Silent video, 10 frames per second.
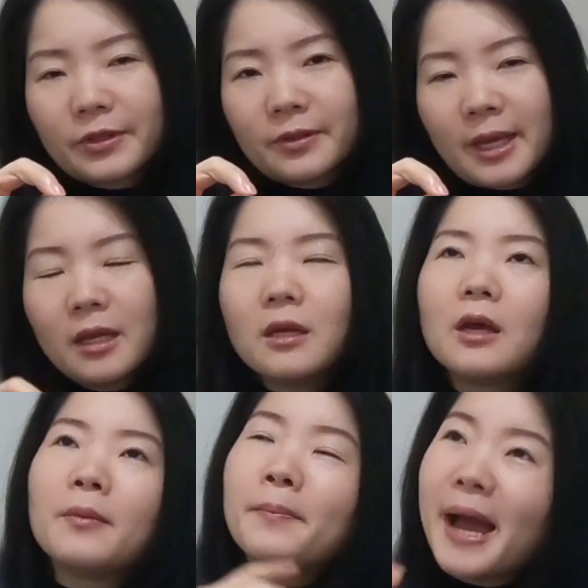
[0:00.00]
Okay,
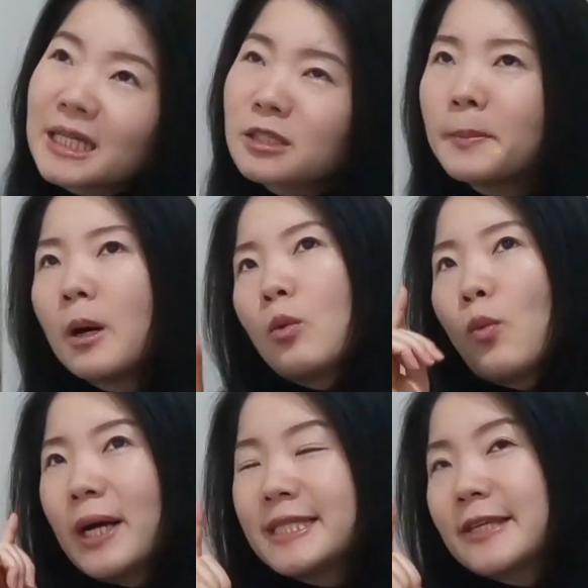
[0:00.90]
maximum
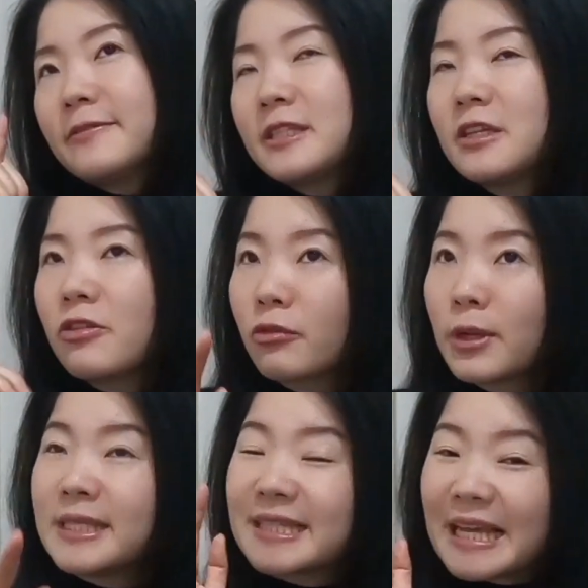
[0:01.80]

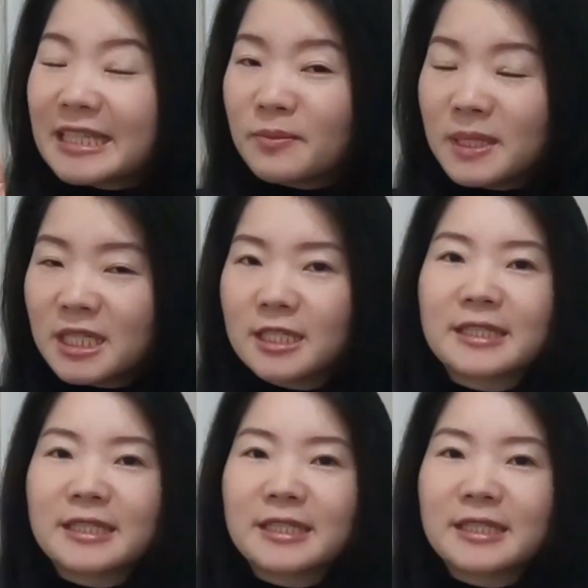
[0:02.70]
173 centimeters,